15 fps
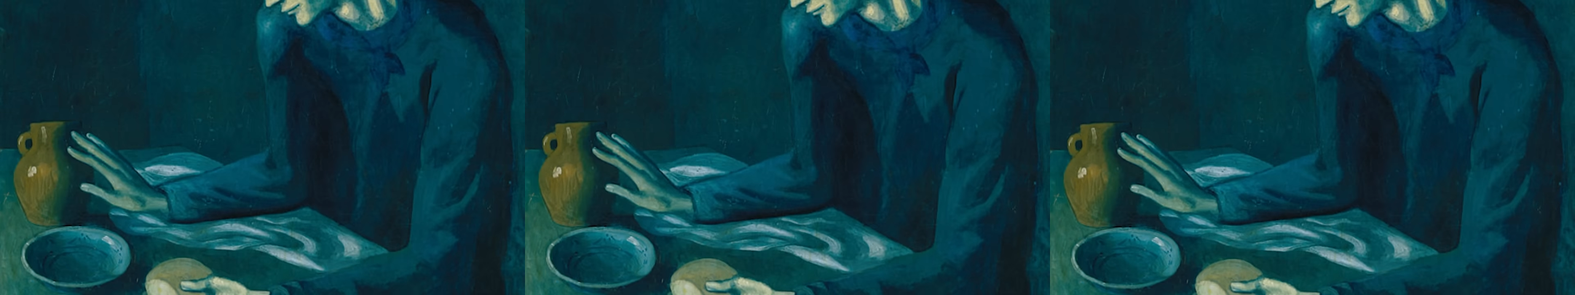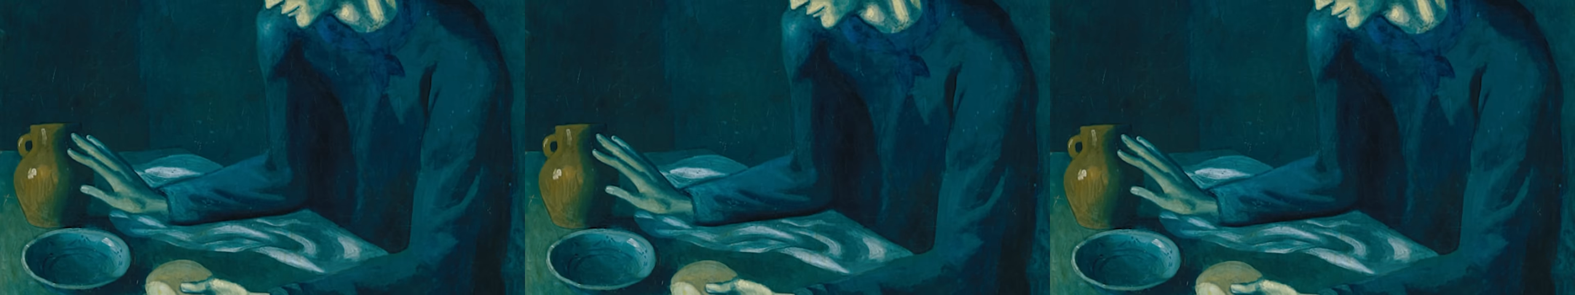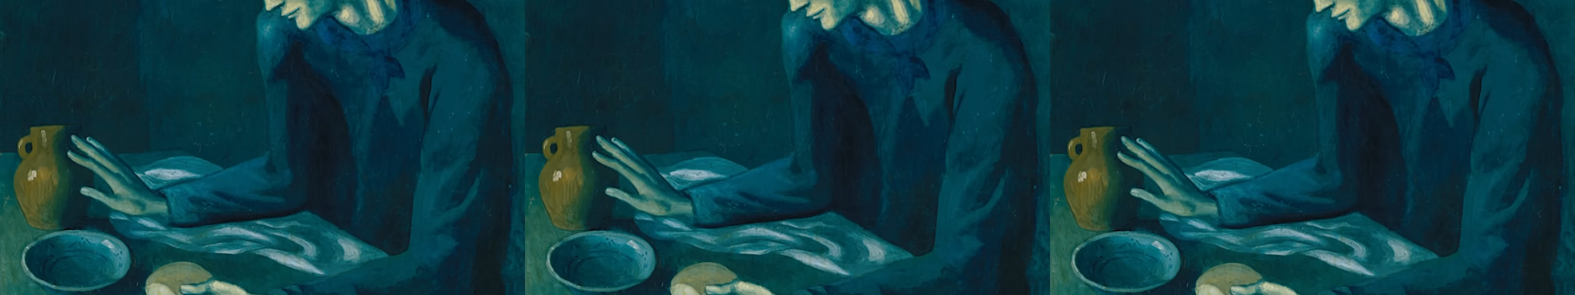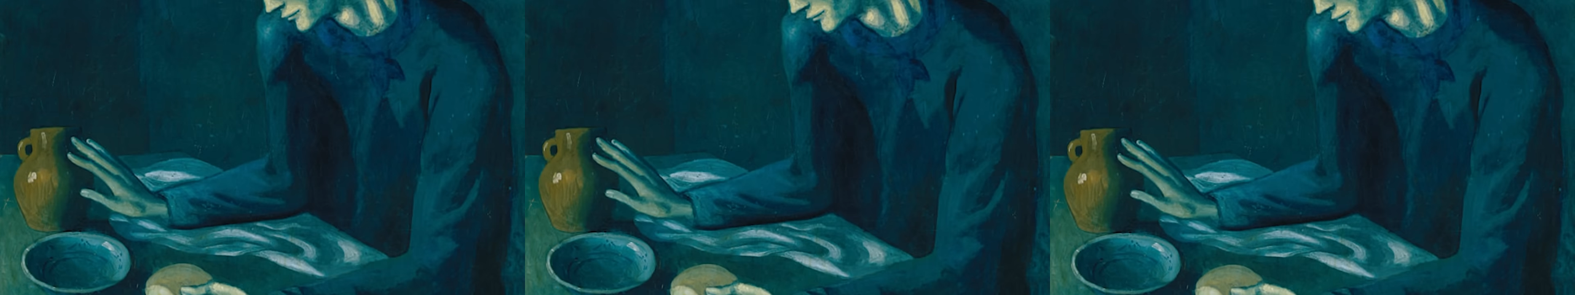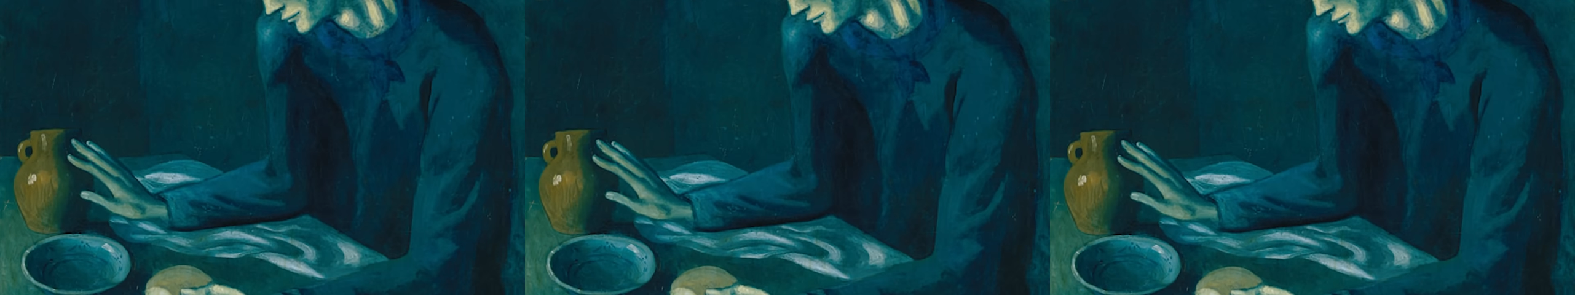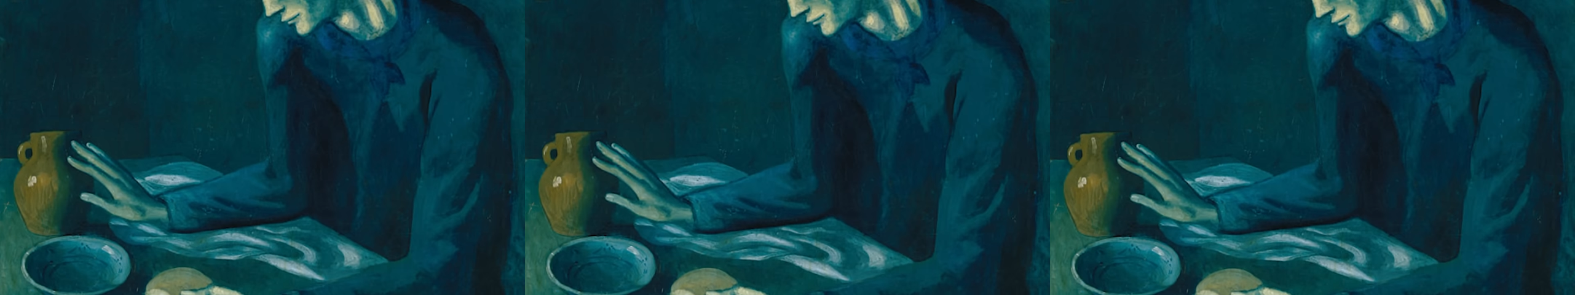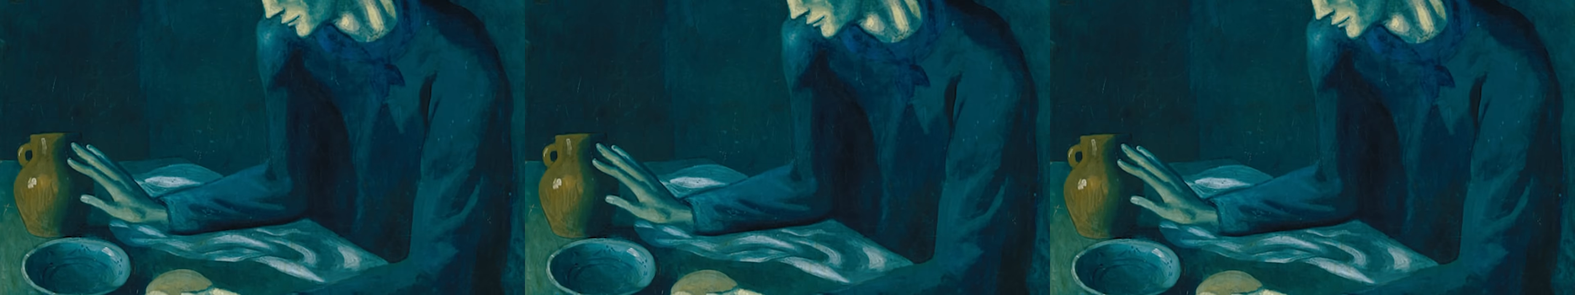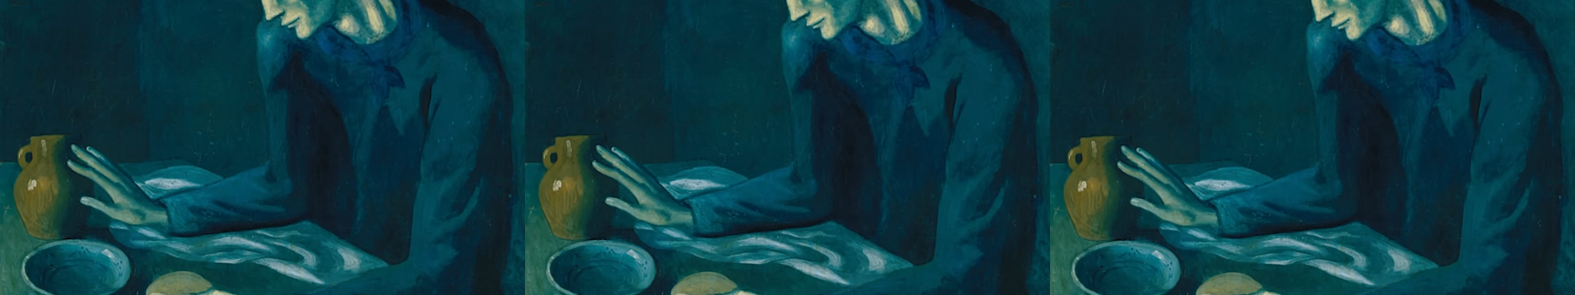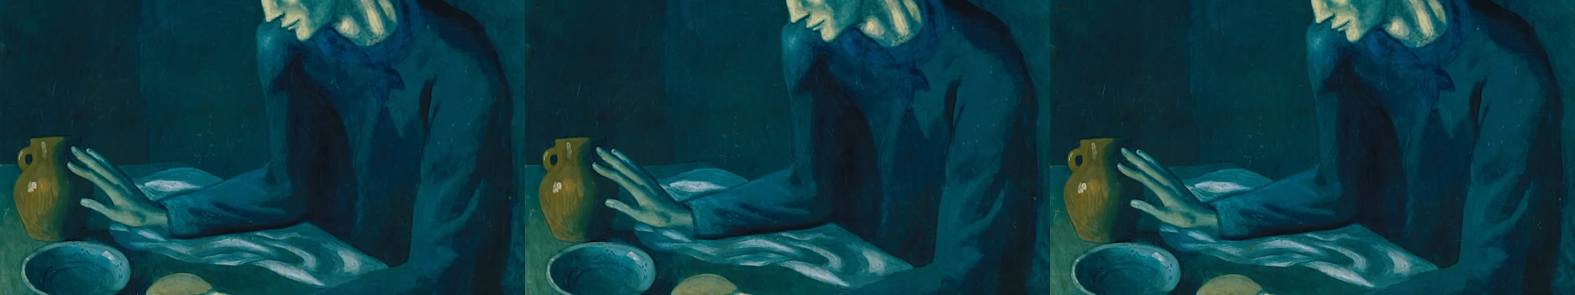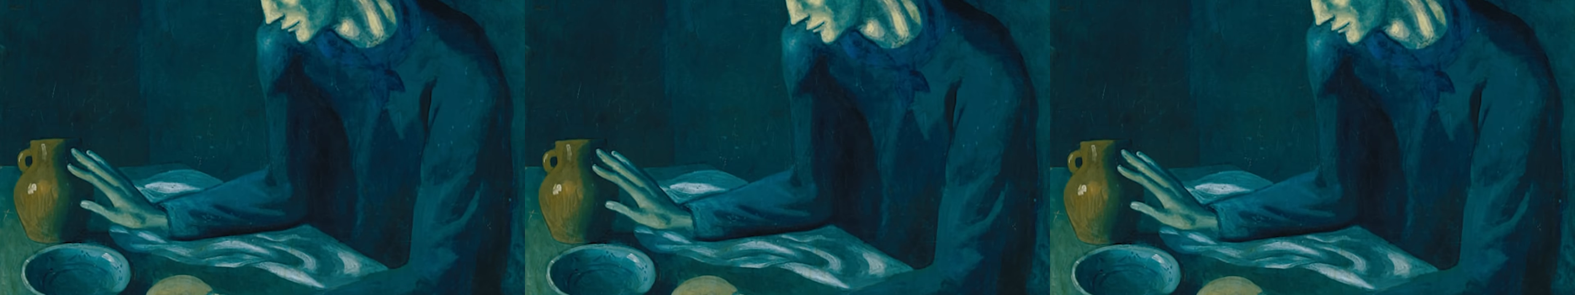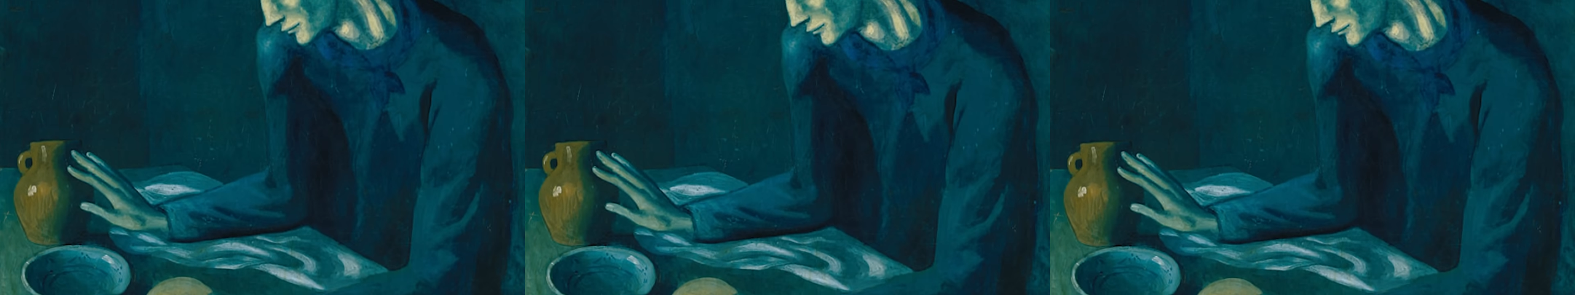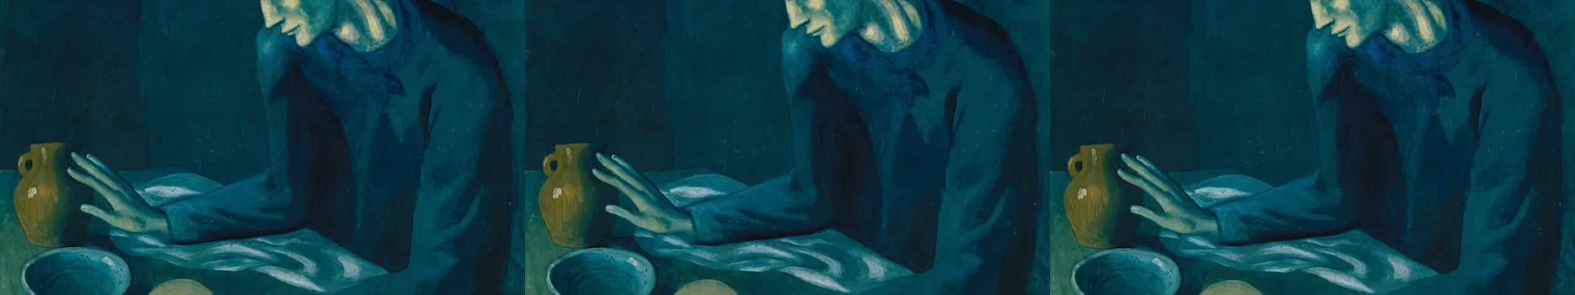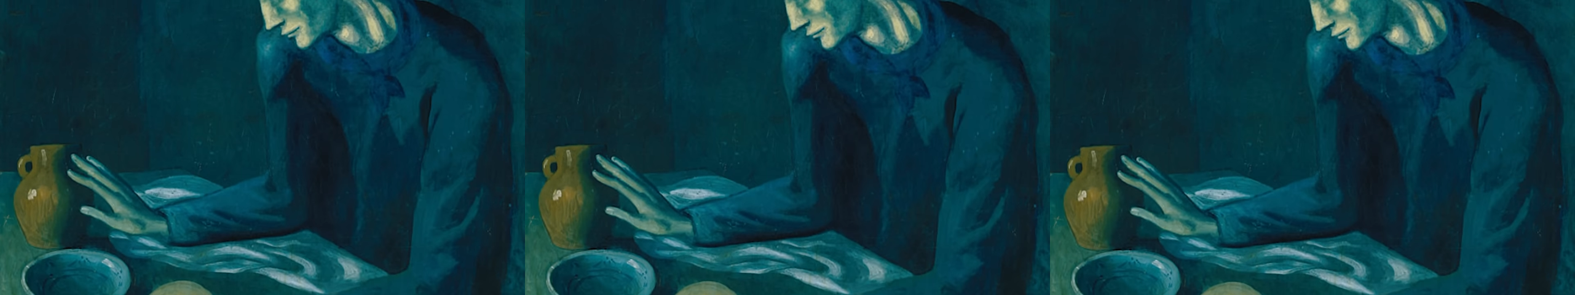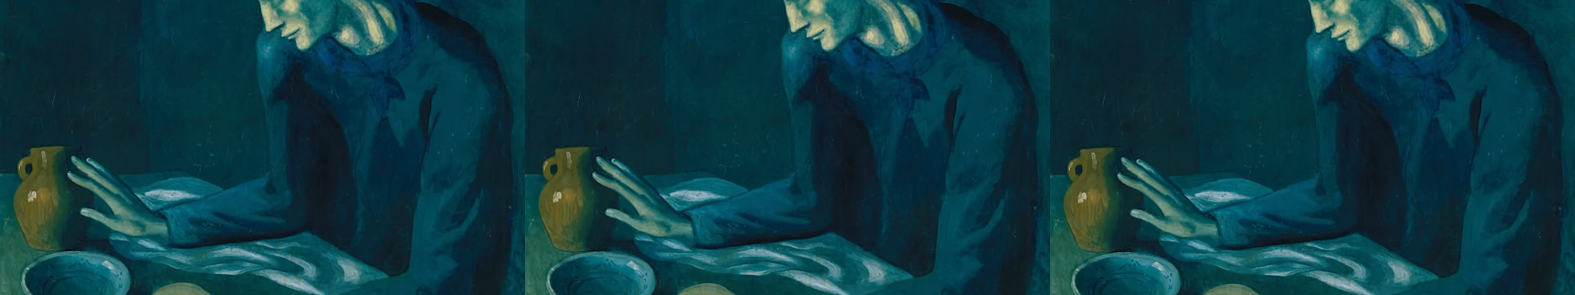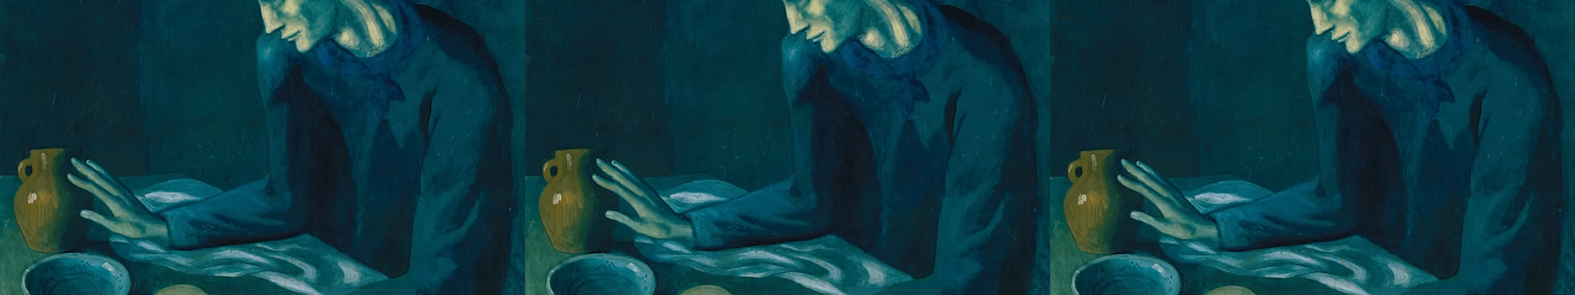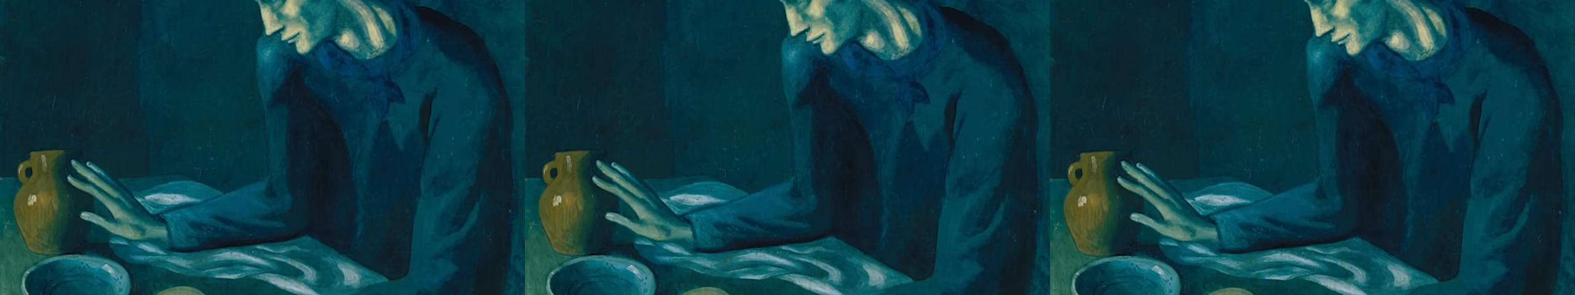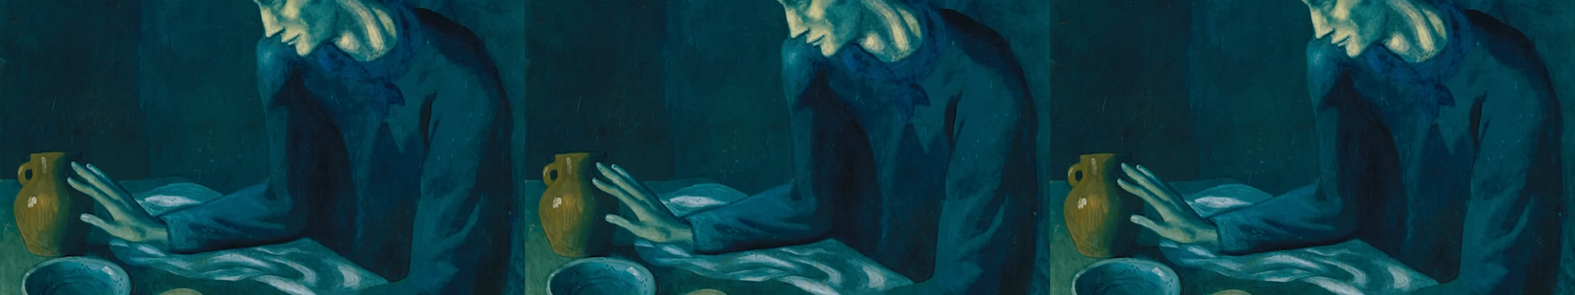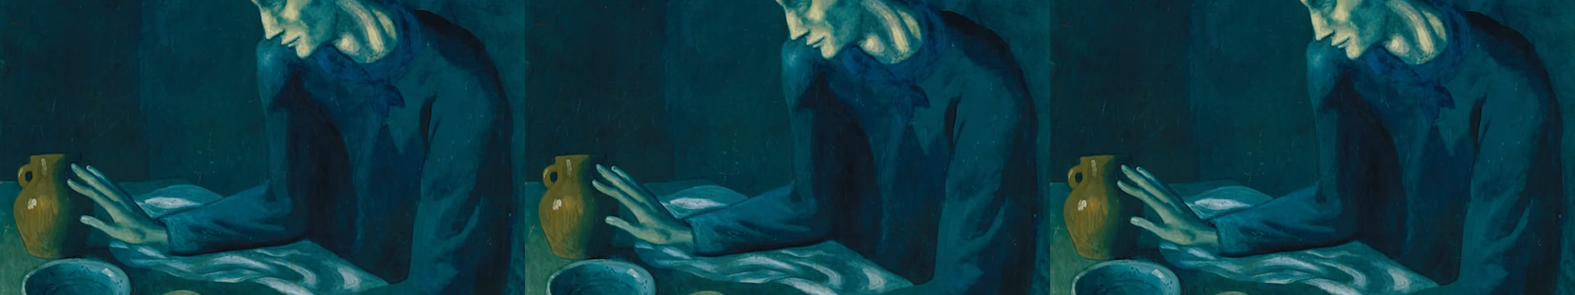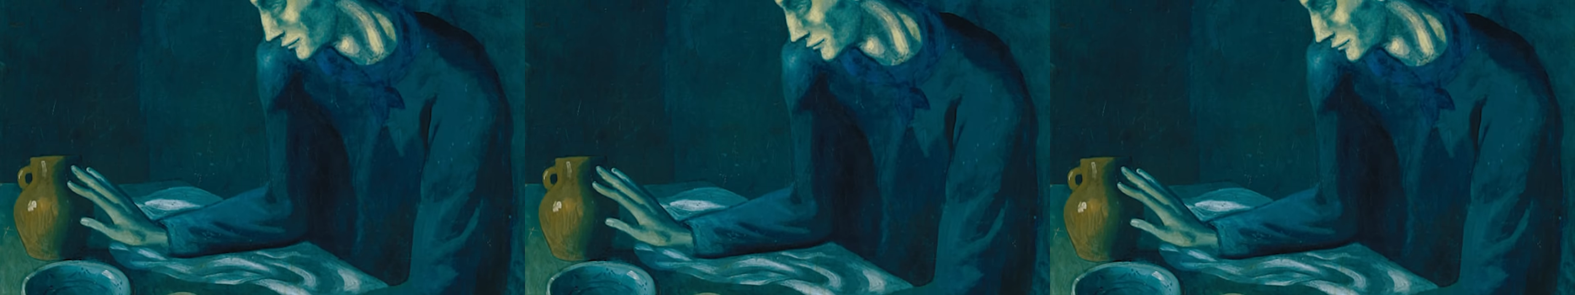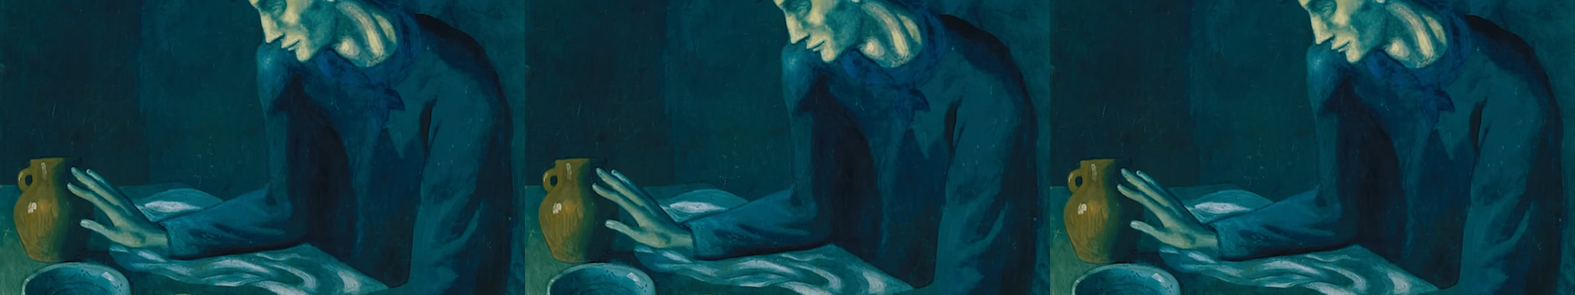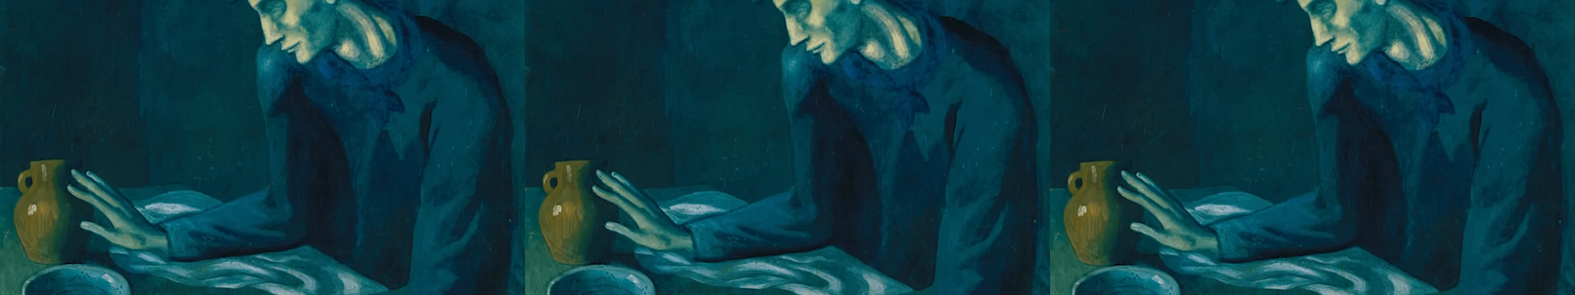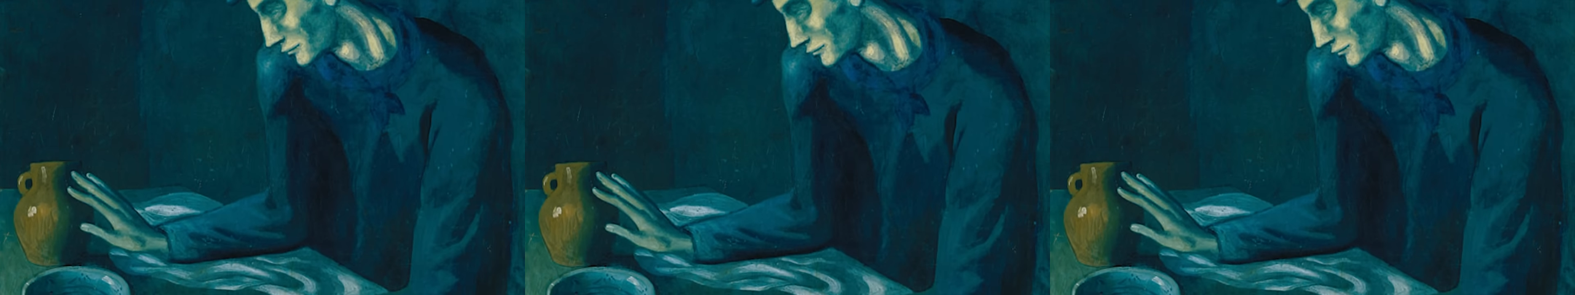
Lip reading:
[unreadable: no face in view]